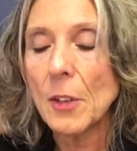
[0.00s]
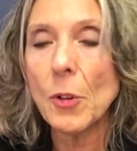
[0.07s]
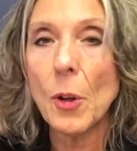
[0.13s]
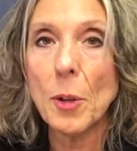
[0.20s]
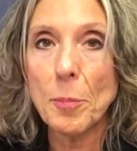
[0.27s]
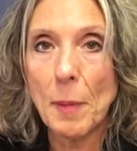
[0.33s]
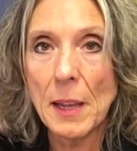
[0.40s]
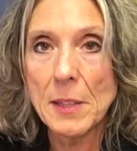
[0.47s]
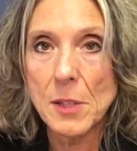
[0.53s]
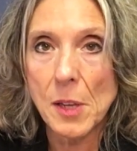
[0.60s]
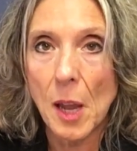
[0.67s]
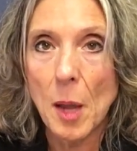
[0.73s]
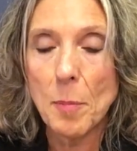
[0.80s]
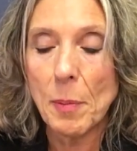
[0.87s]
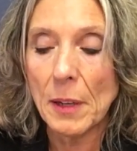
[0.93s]
told
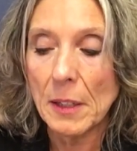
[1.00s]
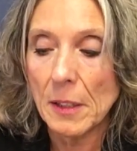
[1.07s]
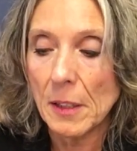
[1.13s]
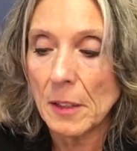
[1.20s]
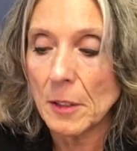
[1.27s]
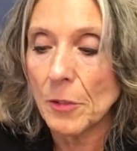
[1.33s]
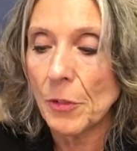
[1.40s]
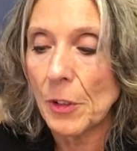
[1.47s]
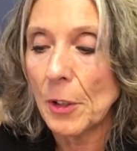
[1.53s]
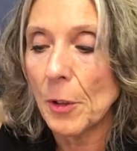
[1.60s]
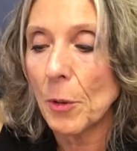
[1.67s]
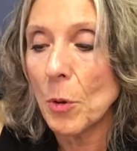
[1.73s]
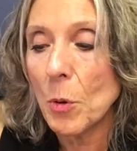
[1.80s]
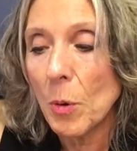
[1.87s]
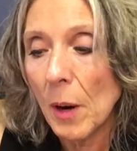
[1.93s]
Medscape in an
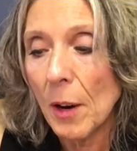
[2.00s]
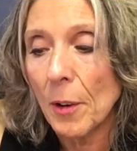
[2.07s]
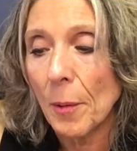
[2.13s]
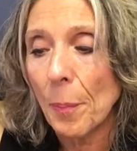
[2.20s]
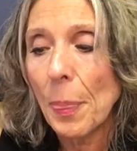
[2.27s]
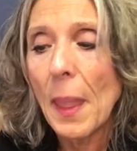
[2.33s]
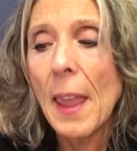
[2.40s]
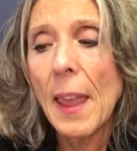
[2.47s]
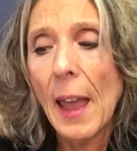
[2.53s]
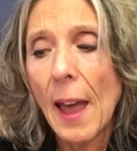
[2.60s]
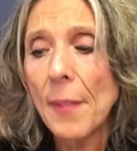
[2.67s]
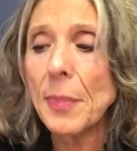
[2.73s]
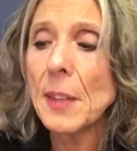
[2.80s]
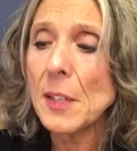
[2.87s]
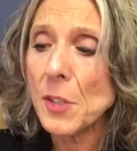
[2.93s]
interview, quote,
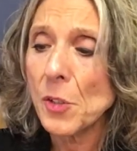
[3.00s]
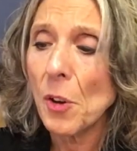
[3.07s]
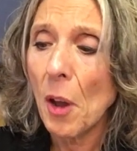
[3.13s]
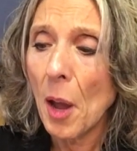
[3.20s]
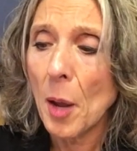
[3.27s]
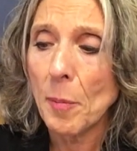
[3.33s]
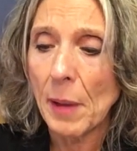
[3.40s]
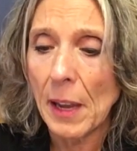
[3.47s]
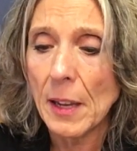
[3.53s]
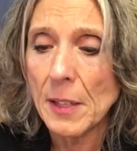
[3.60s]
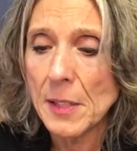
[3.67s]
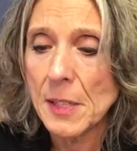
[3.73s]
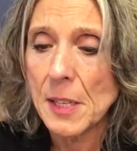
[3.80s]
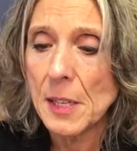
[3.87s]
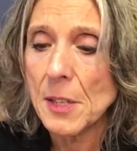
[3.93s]
"At this time,
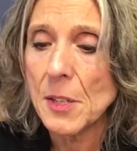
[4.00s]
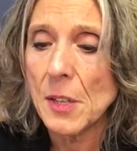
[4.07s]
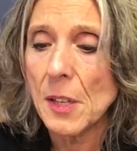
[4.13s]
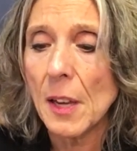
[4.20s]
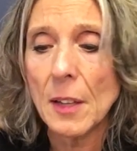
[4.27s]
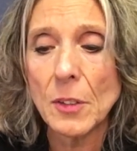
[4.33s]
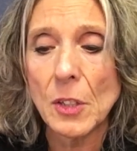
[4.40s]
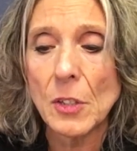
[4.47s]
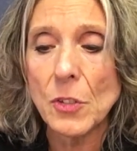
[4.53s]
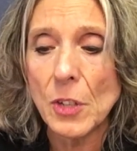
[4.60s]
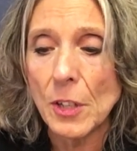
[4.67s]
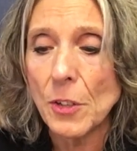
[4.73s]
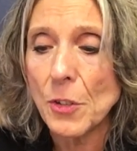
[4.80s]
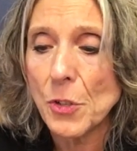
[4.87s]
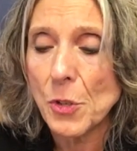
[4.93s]
N C C N
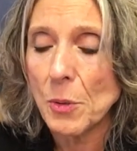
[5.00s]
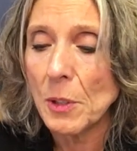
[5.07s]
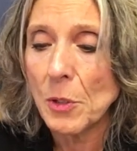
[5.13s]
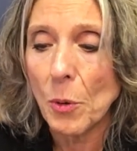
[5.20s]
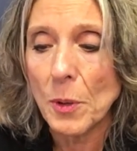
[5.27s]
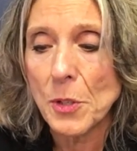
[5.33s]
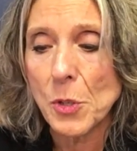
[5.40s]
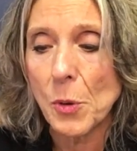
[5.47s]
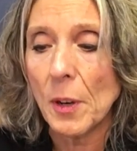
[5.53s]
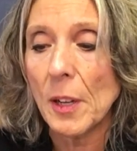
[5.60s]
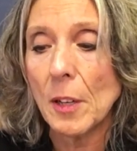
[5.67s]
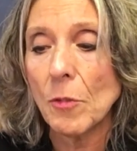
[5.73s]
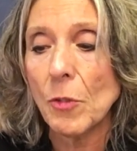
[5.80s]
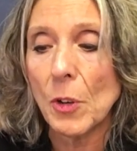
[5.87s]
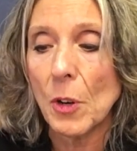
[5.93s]
continues to endorse
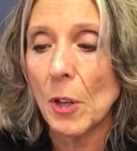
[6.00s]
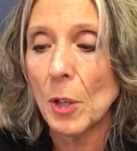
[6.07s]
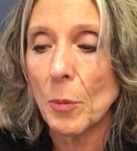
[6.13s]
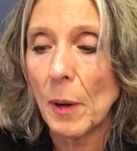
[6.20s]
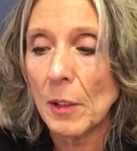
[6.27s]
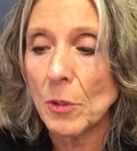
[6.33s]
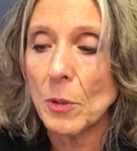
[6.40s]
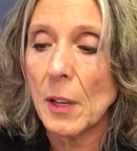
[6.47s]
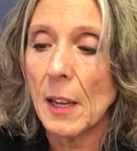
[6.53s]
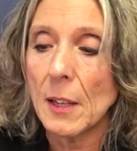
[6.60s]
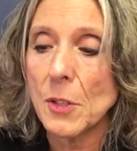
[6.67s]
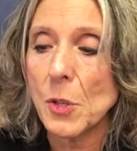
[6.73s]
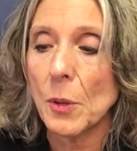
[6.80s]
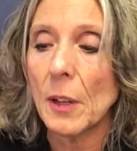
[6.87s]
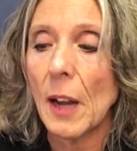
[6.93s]
screening for colorectal
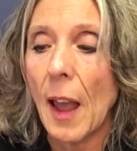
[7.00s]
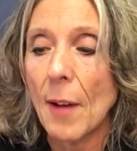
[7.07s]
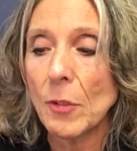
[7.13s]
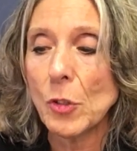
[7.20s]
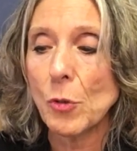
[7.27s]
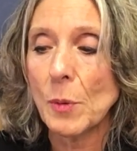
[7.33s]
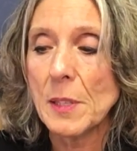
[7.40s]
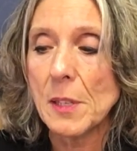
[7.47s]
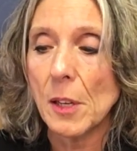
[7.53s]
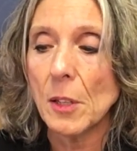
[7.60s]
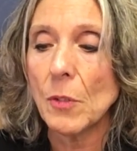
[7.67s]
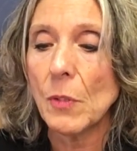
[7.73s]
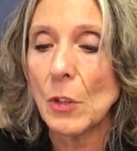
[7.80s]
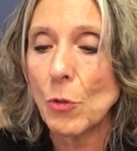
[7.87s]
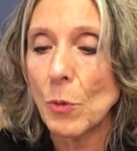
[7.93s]
cancer in average risk
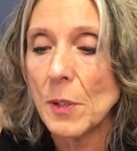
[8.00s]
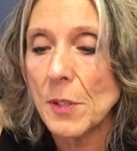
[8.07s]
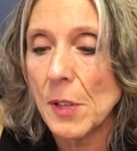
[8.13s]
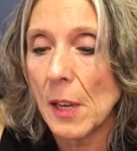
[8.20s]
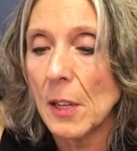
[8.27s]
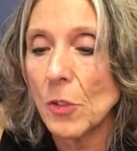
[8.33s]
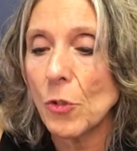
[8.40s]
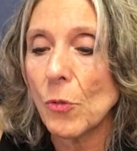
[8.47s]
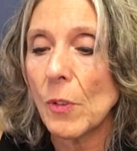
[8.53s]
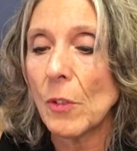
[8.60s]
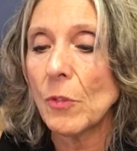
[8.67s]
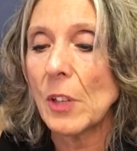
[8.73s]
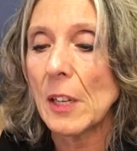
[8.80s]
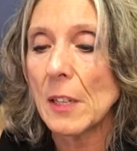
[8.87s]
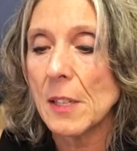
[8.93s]
individuals aged
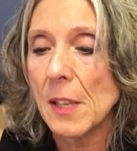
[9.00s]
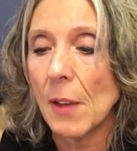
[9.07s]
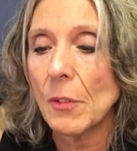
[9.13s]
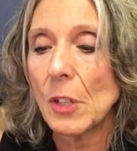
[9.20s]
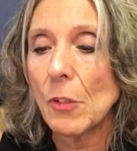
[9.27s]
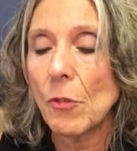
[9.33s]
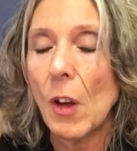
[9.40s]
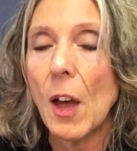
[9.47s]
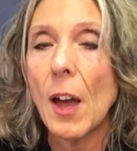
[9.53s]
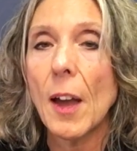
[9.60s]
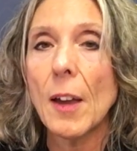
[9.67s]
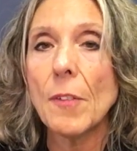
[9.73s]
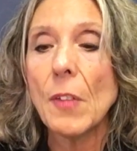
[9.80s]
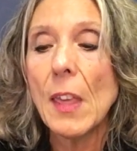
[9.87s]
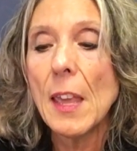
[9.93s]
fifty to
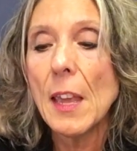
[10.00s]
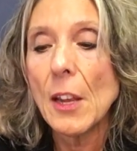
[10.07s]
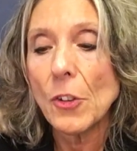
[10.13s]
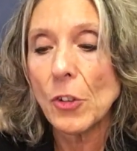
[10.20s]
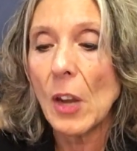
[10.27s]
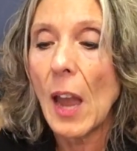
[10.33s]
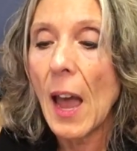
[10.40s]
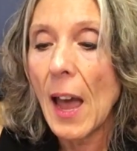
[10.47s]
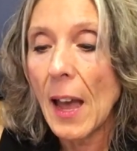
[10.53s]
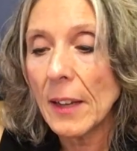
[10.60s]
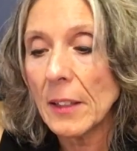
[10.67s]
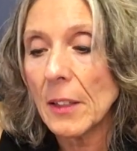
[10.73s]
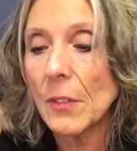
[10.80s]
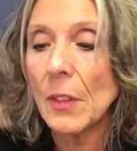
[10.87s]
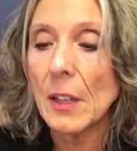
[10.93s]
seventy-five. She
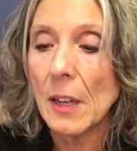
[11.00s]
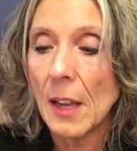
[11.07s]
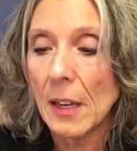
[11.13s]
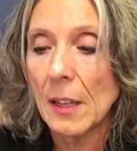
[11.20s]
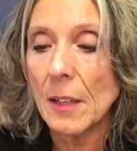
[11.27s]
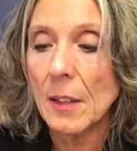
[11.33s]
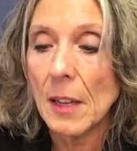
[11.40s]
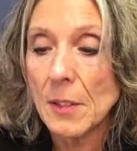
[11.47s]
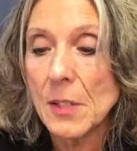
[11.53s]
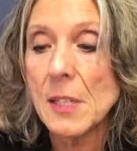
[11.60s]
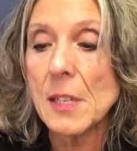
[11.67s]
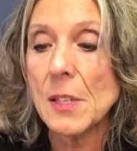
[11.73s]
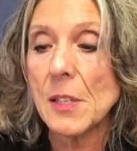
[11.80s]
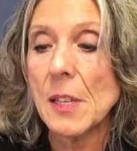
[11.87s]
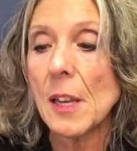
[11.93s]
added that N
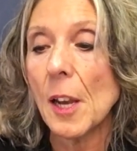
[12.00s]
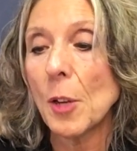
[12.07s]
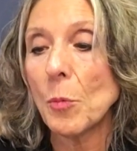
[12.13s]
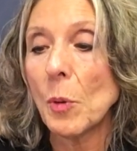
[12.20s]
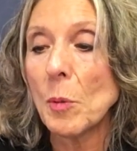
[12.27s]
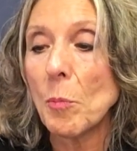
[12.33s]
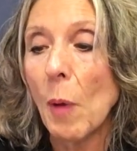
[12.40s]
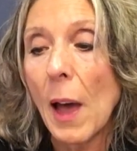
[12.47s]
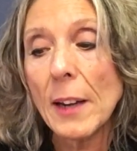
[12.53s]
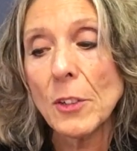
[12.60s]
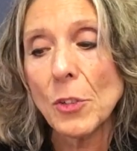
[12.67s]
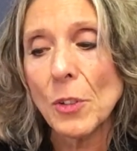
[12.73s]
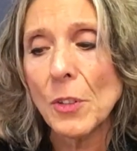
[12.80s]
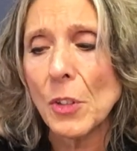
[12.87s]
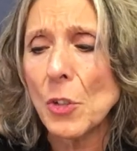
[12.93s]
C C N would
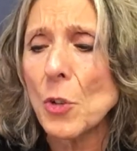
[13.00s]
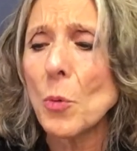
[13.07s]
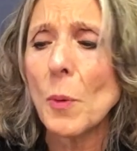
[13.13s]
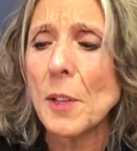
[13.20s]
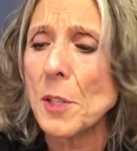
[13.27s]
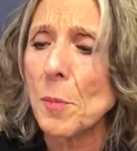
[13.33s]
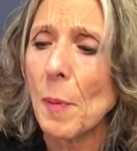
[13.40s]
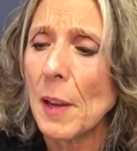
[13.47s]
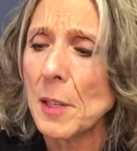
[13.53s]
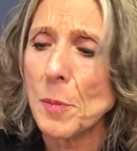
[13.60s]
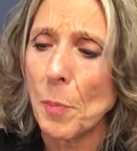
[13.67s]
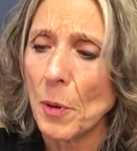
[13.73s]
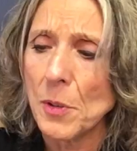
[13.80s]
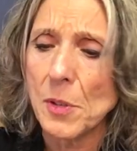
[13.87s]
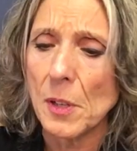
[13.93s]
monitor the new
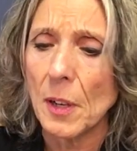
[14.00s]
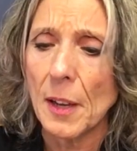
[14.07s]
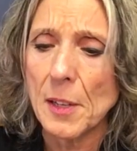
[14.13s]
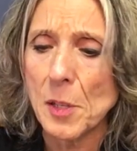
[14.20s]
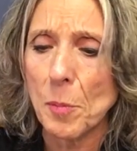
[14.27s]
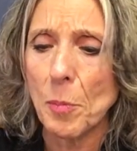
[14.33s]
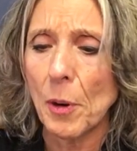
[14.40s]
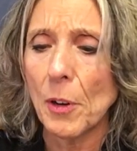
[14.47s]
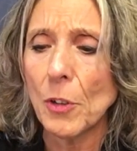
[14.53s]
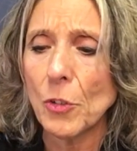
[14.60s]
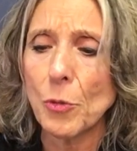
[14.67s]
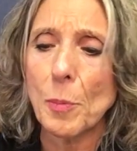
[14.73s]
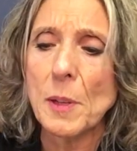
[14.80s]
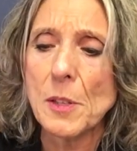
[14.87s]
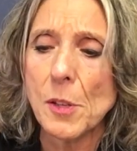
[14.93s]
risk-based personalized
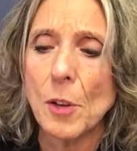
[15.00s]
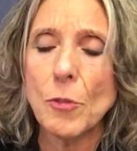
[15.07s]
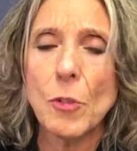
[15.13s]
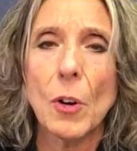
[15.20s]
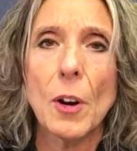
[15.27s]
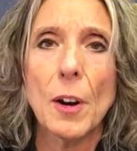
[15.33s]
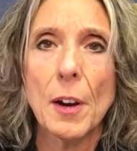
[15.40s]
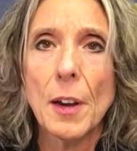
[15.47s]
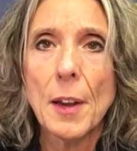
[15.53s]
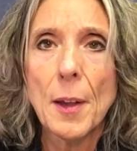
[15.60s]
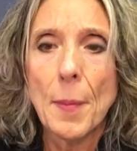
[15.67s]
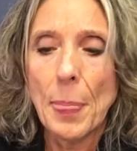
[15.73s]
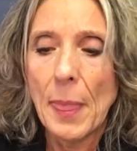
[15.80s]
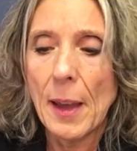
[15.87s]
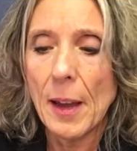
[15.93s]
approach, but so far
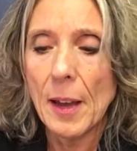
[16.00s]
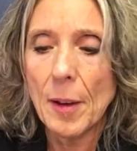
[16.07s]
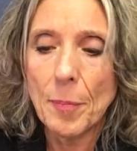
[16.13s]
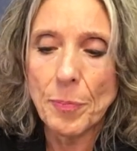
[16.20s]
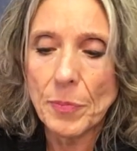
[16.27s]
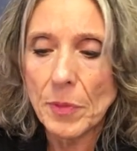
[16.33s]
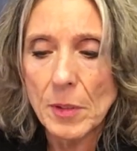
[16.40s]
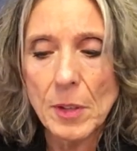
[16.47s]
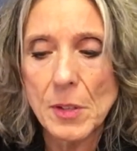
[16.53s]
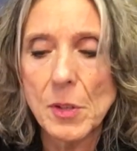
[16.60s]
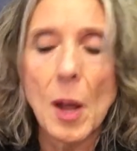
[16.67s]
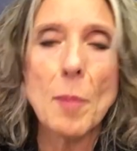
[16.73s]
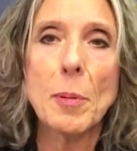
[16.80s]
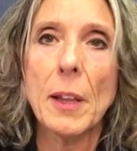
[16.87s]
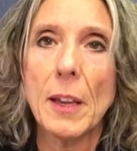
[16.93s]
um, does
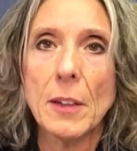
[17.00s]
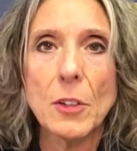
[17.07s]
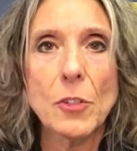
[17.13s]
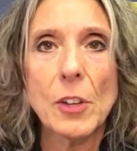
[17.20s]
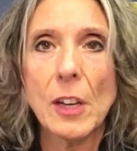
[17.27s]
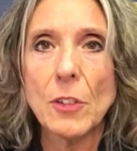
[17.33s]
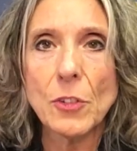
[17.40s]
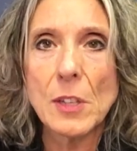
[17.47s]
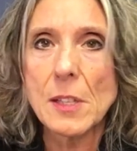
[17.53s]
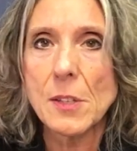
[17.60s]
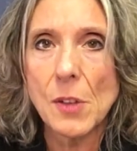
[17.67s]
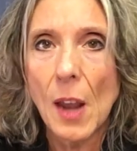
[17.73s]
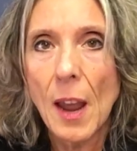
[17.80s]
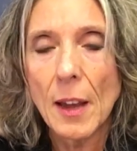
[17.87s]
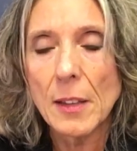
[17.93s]
not plan to change its
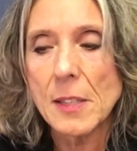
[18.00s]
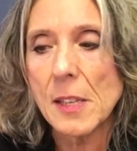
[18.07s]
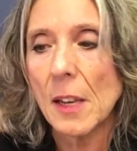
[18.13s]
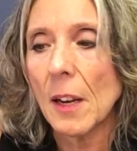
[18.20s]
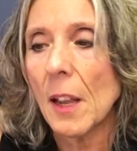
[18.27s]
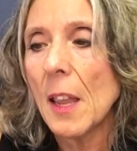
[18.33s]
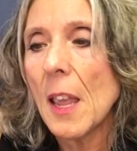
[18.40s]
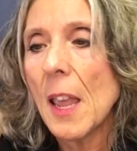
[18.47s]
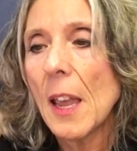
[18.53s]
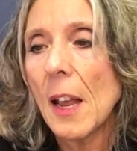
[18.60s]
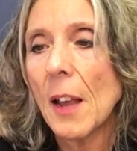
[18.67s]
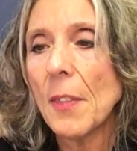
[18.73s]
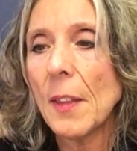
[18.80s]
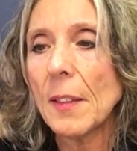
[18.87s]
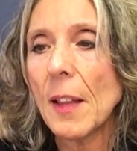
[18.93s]
stance." And I,
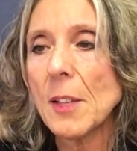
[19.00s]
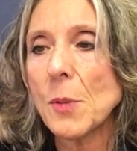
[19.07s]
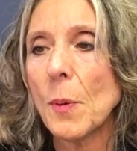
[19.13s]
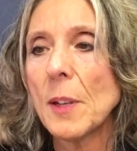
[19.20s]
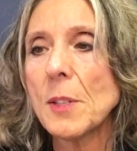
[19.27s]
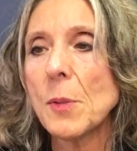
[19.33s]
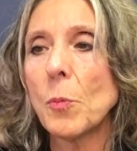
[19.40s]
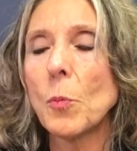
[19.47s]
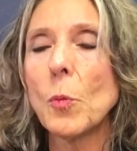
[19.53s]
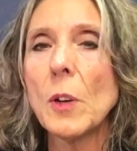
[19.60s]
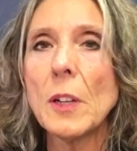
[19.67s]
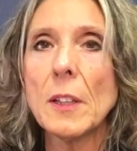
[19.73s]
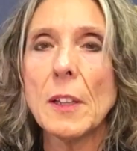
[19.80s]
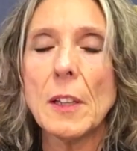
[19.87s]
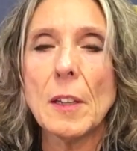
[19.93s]
I think that's what's
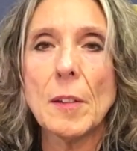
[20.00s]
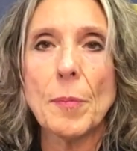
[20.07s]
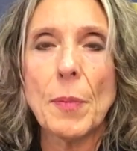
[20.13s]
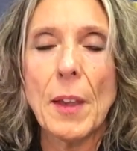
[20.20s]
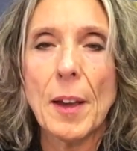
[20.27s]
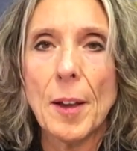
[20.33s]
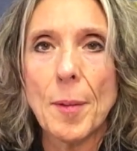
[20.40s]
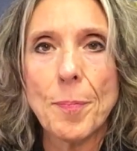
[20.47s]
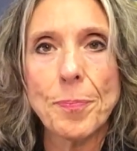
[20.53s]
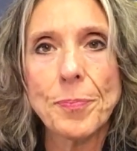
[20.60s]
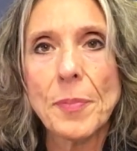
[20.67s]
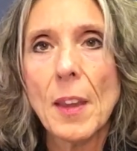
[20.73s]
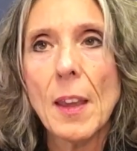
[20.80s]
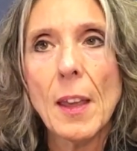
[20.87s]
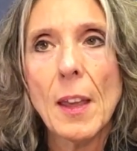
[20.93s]
really um,